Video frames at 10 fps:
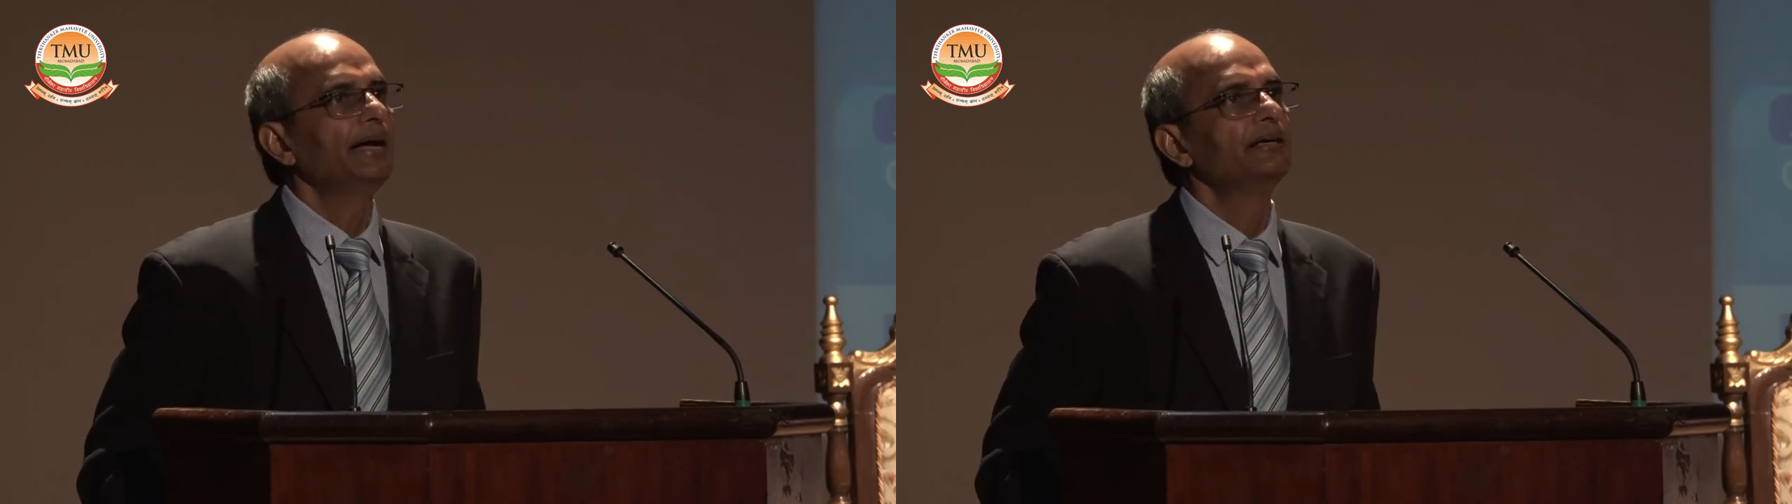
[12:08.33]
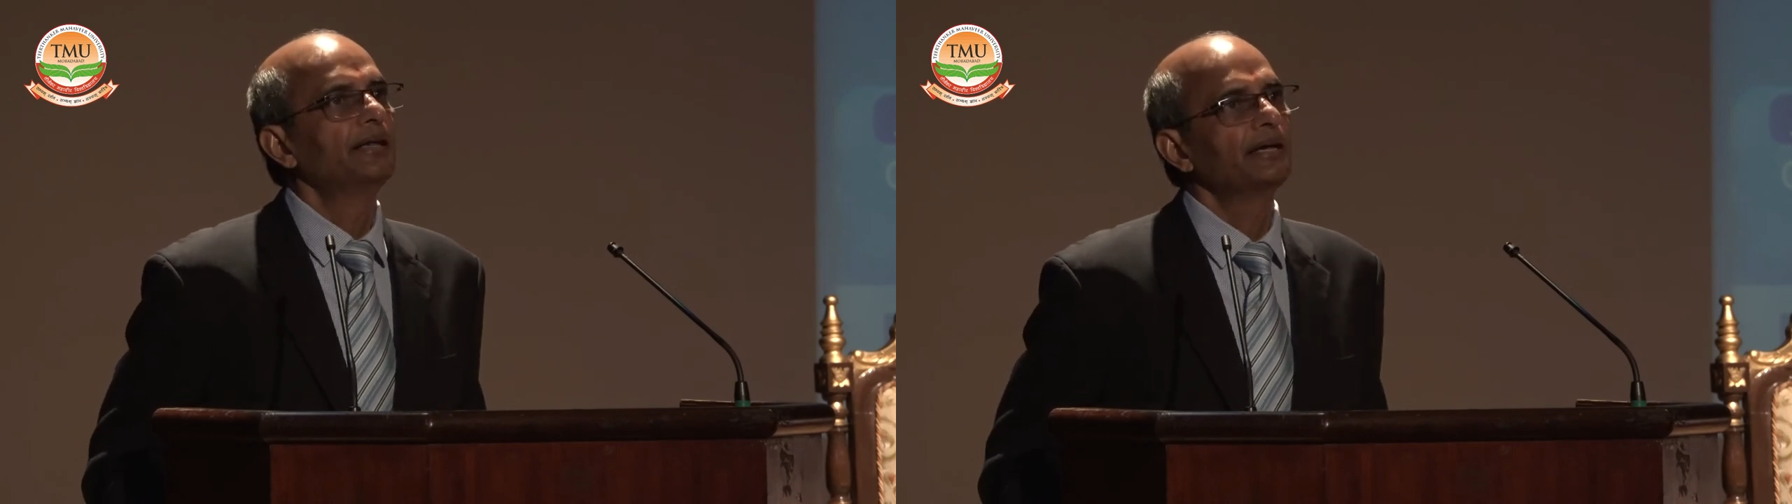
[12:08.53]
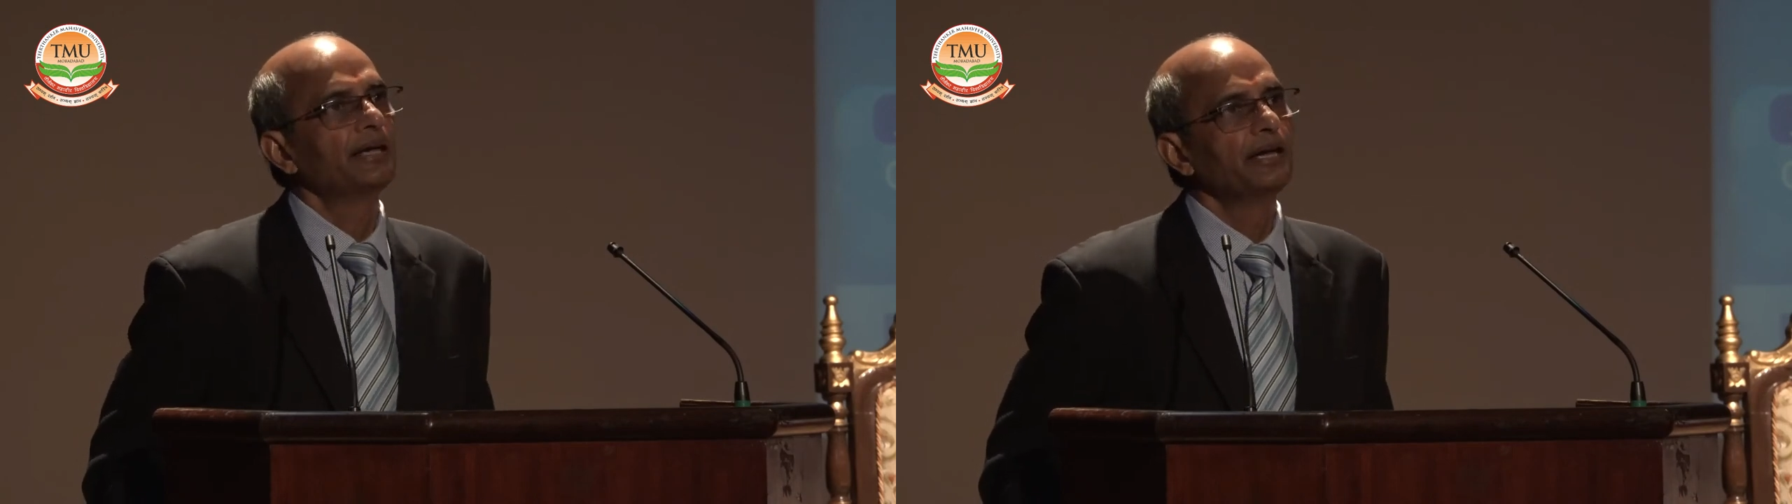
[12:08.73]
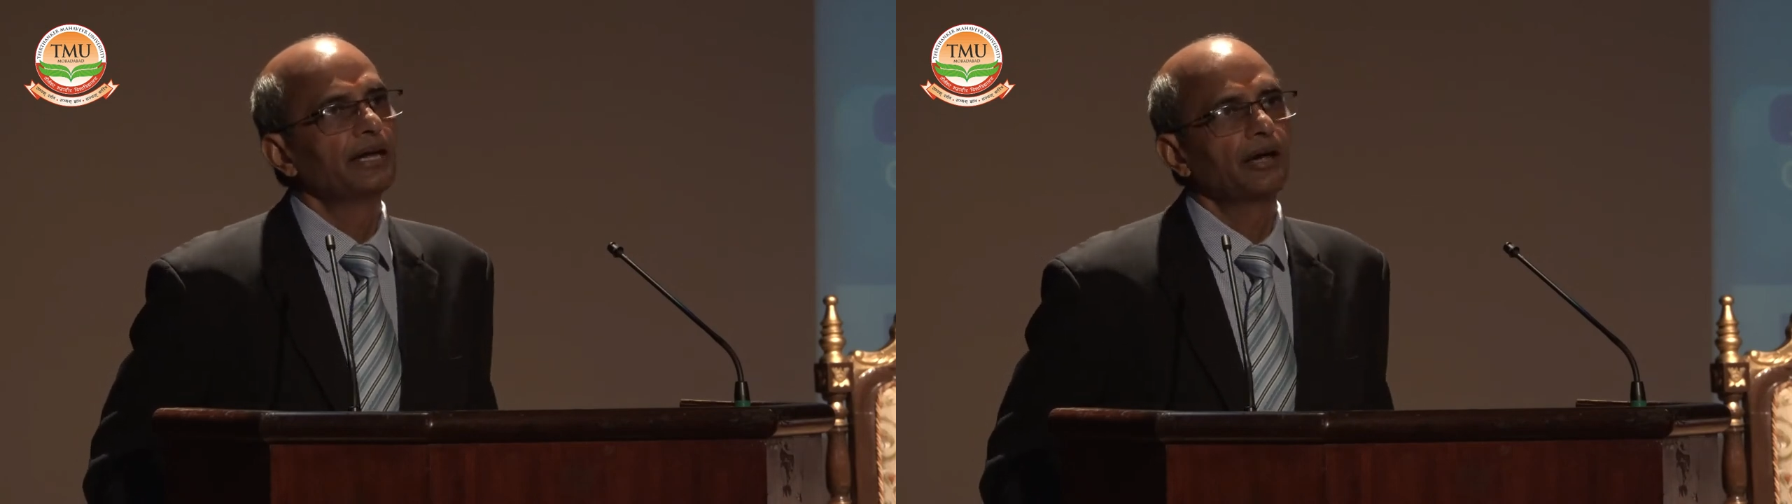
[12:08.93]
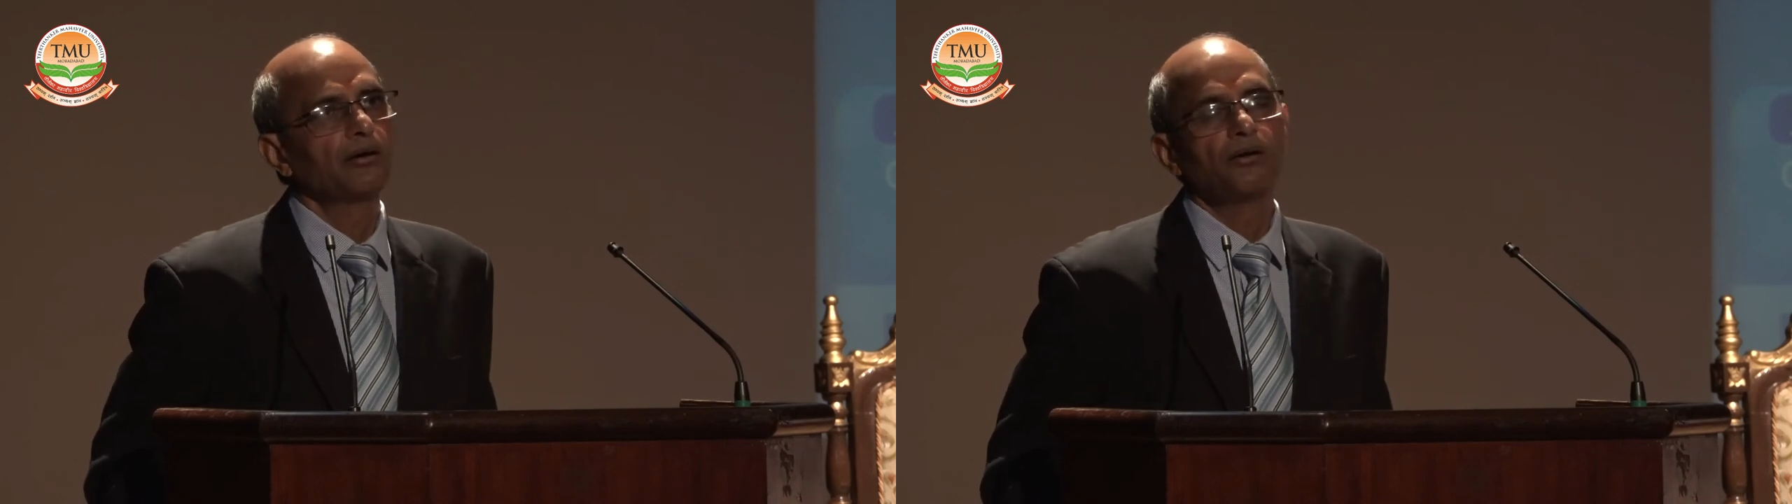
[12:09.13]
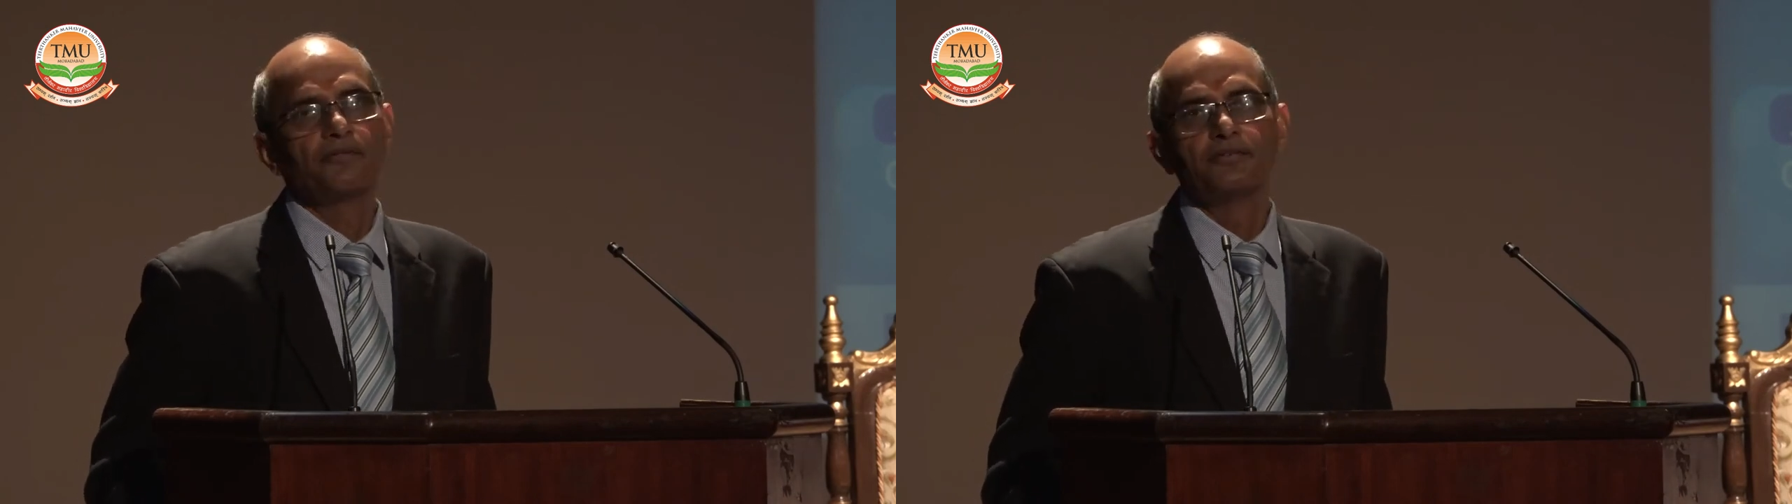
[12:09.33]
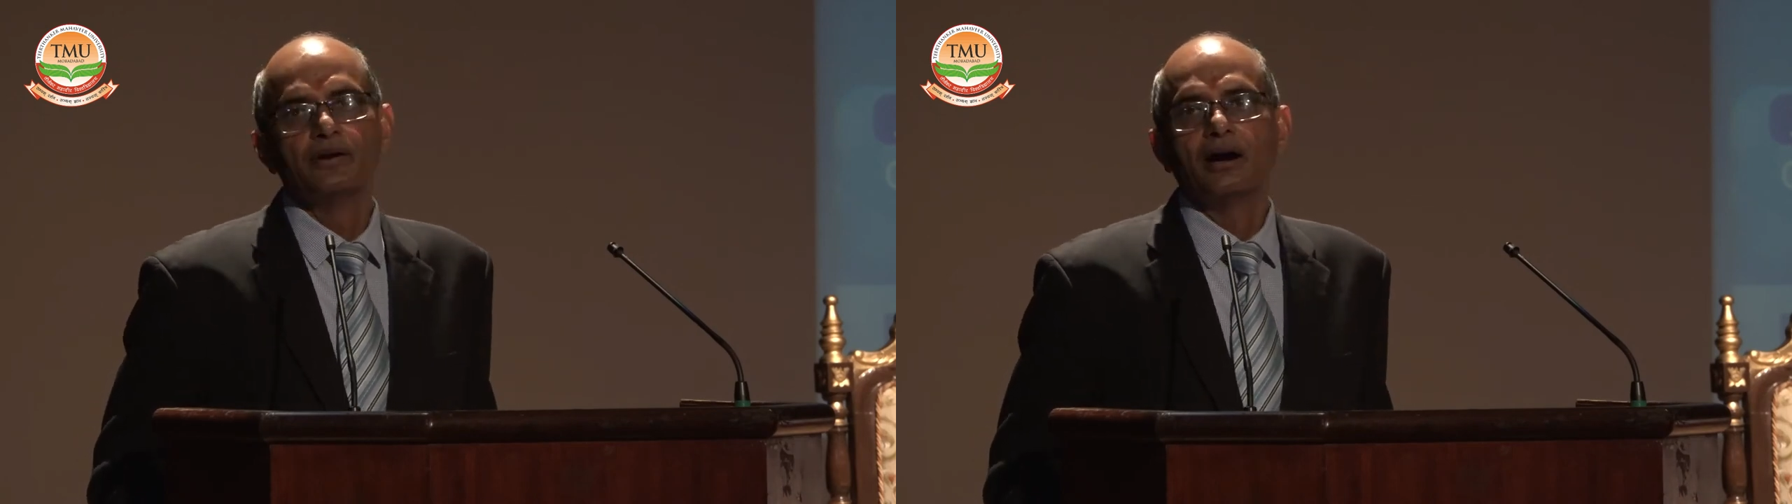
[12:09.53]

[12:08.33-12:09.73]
and taking care of